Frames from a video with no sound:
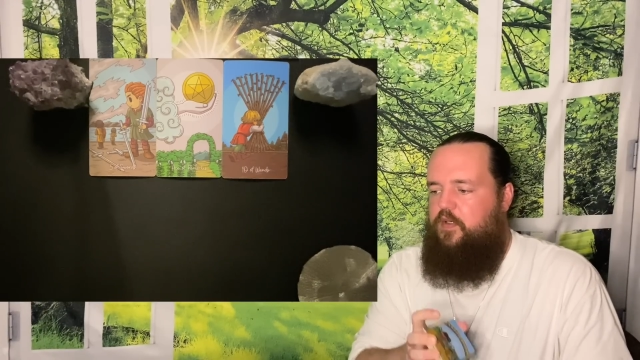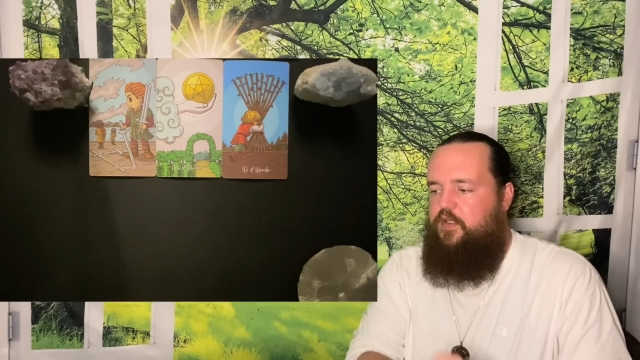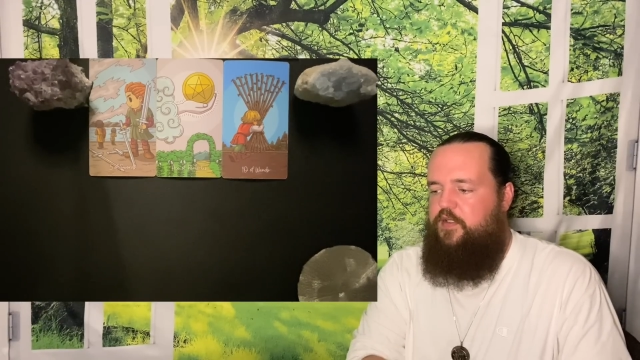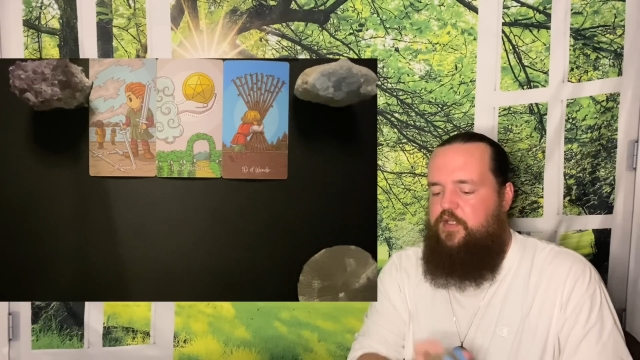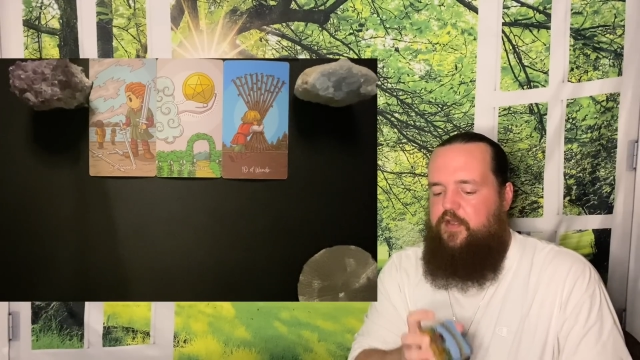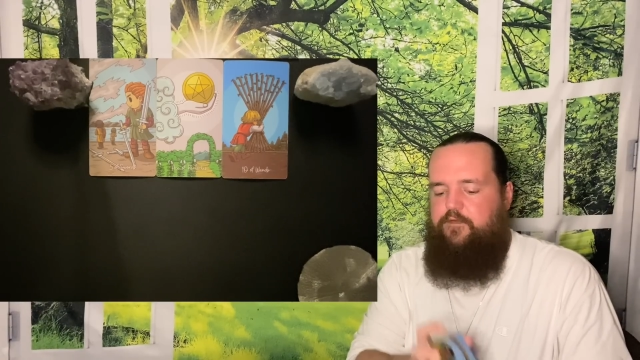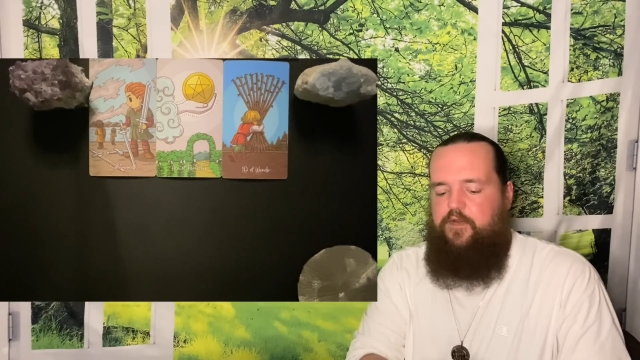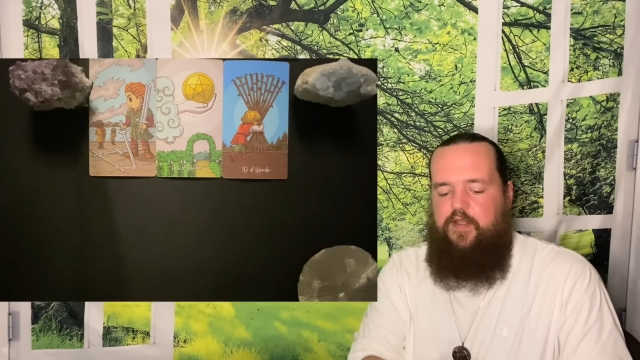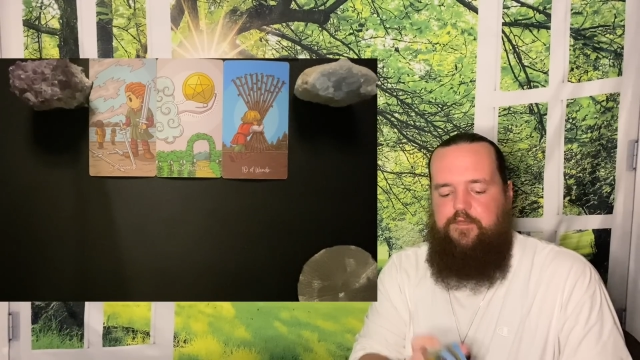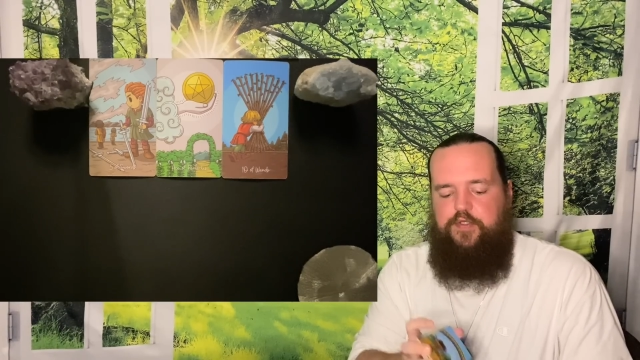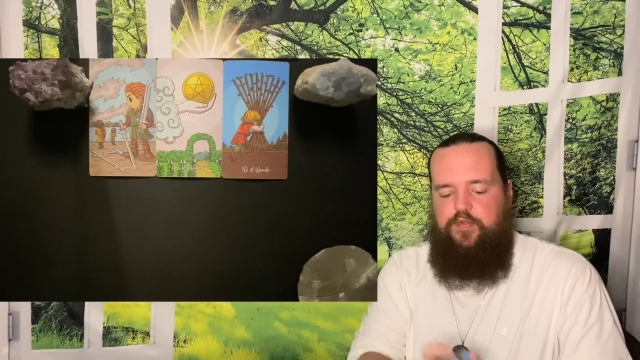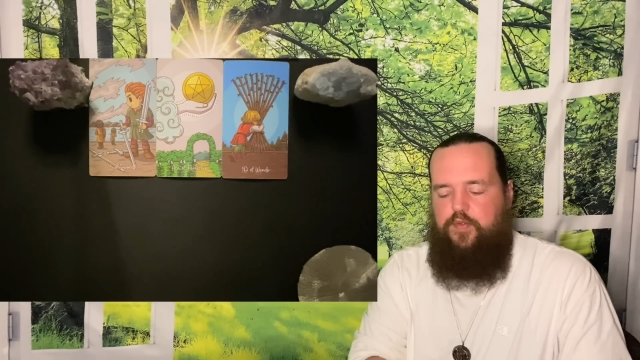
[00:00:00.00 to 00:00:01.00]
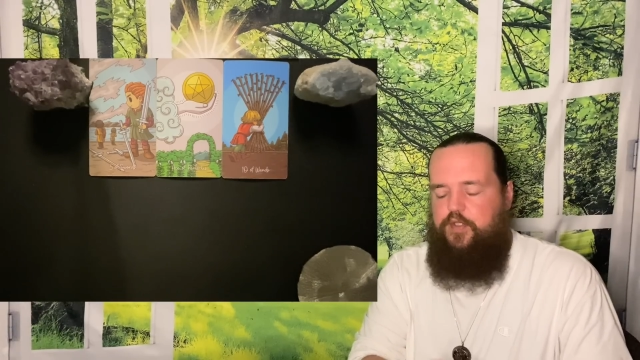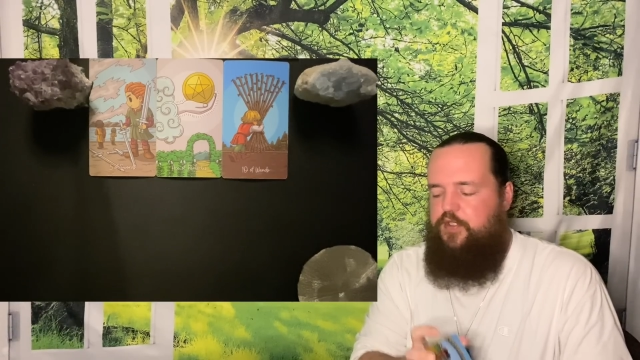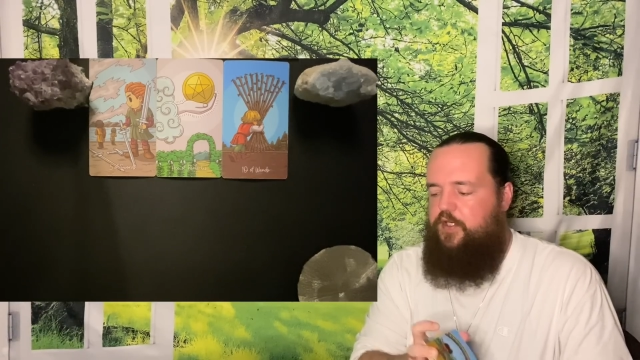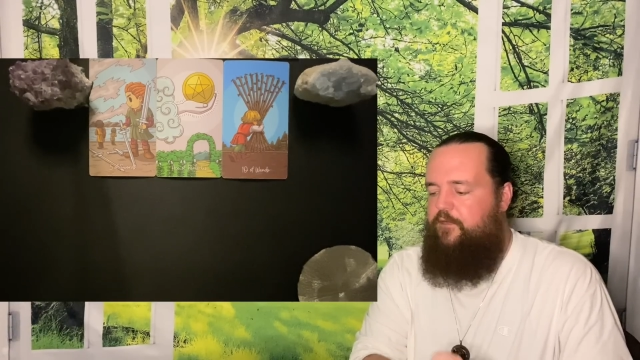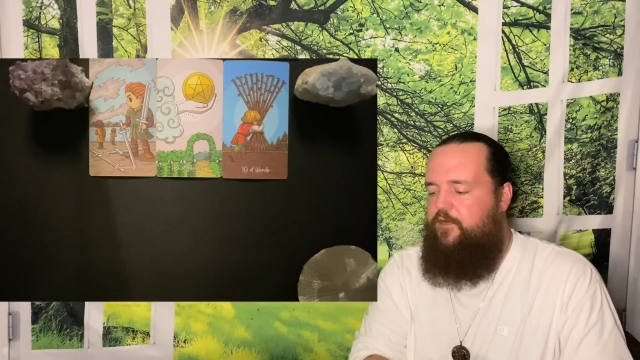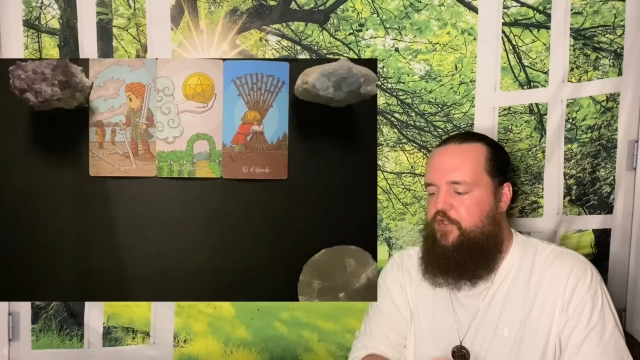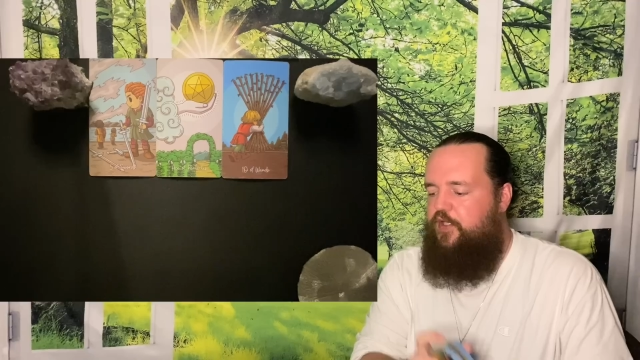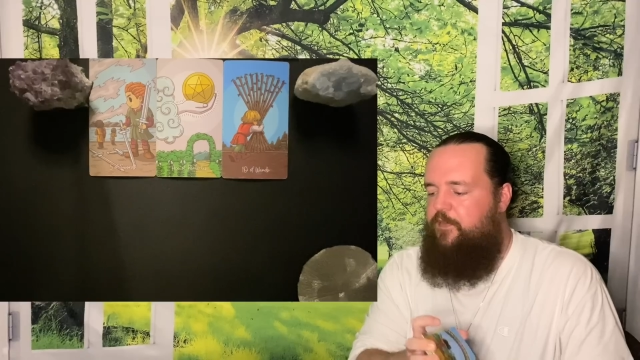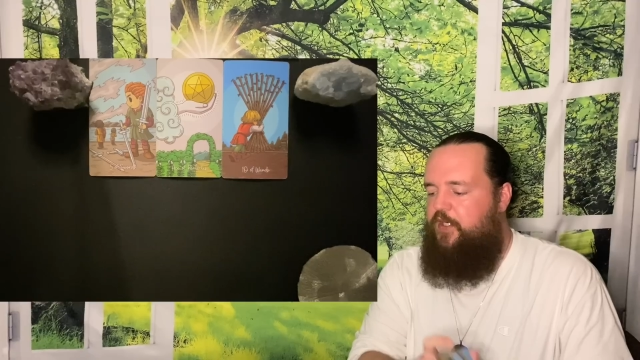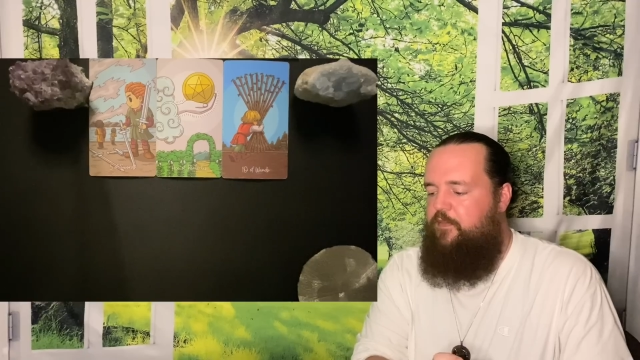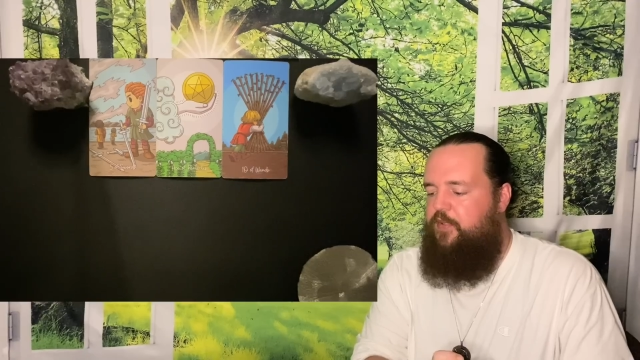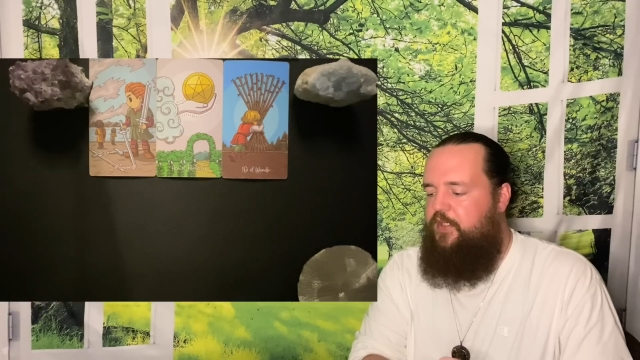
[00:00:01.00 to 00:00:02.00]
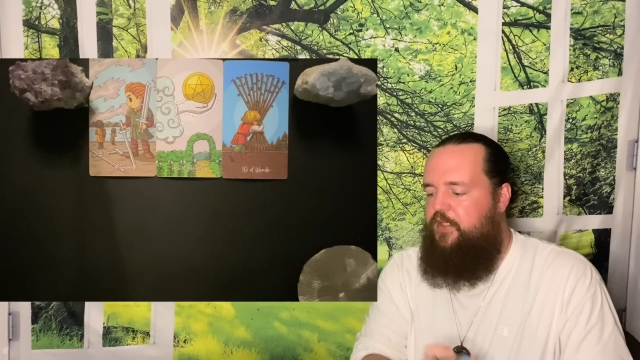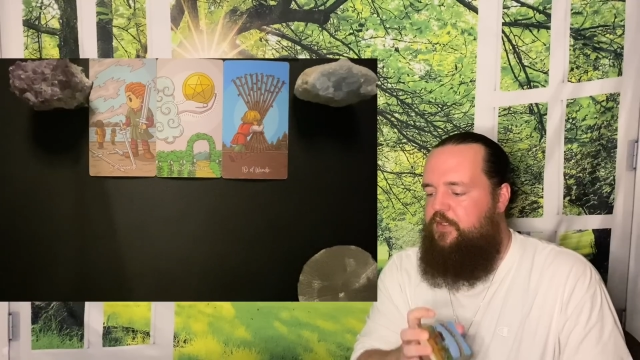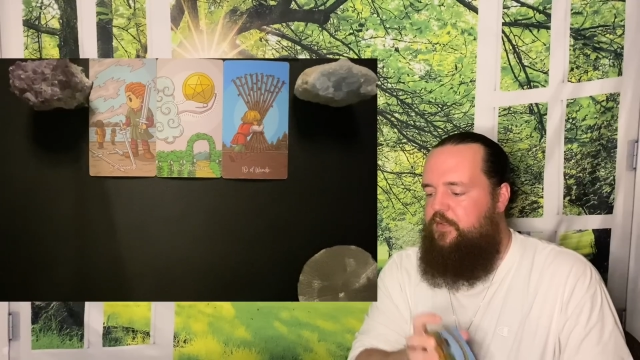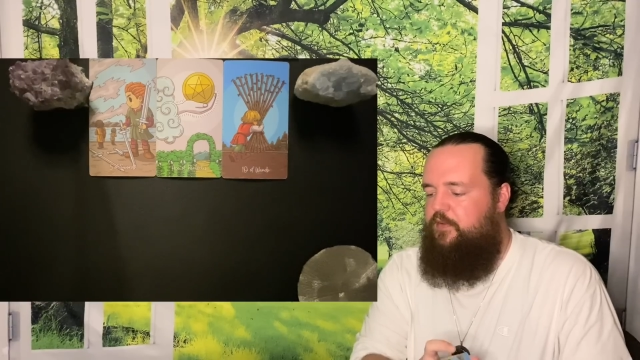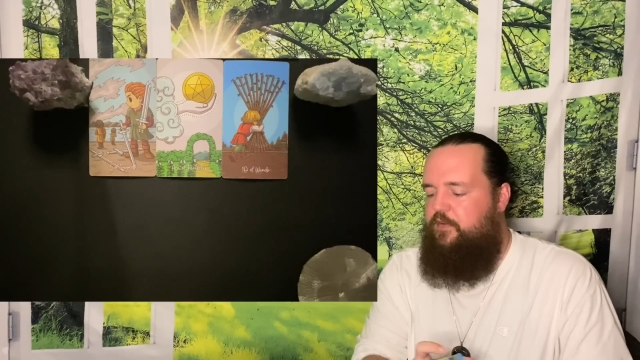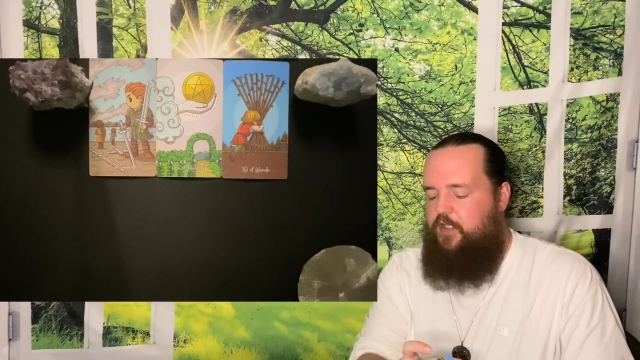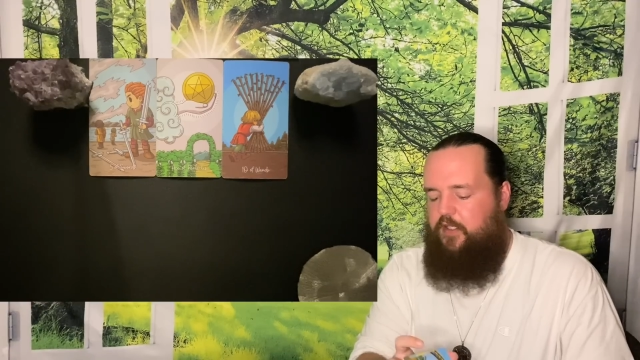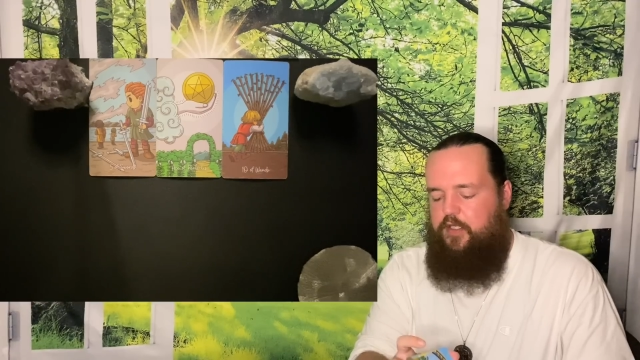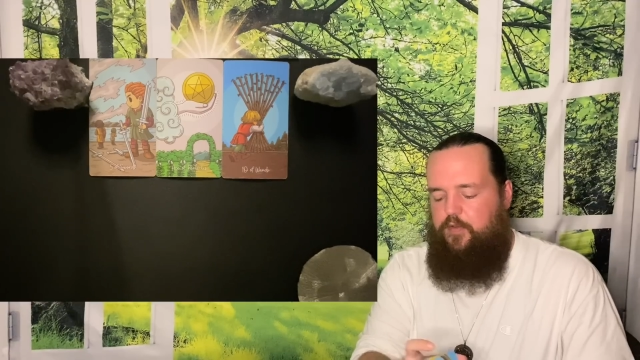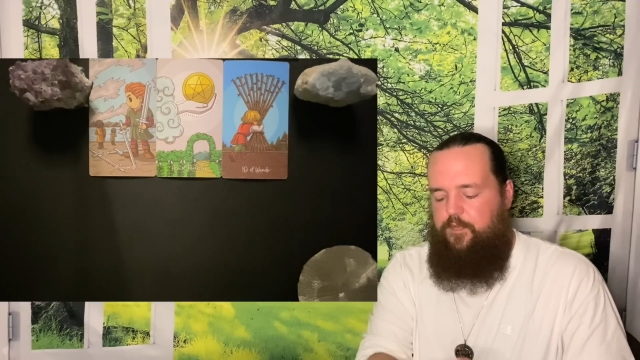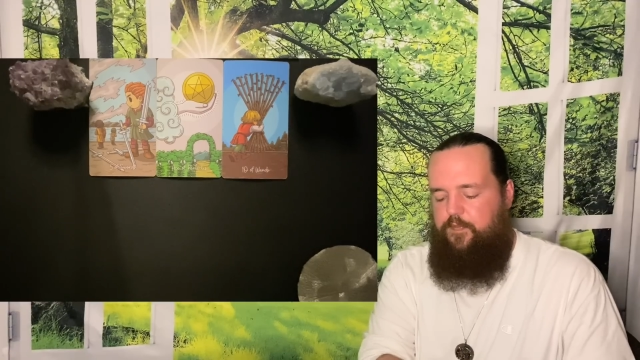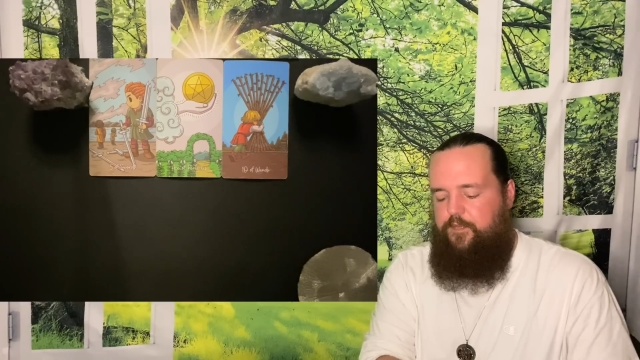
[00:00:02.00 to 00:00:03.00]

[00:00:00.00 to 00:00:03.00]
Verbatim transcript: Is five of swords here for Gemini, please? Thank you.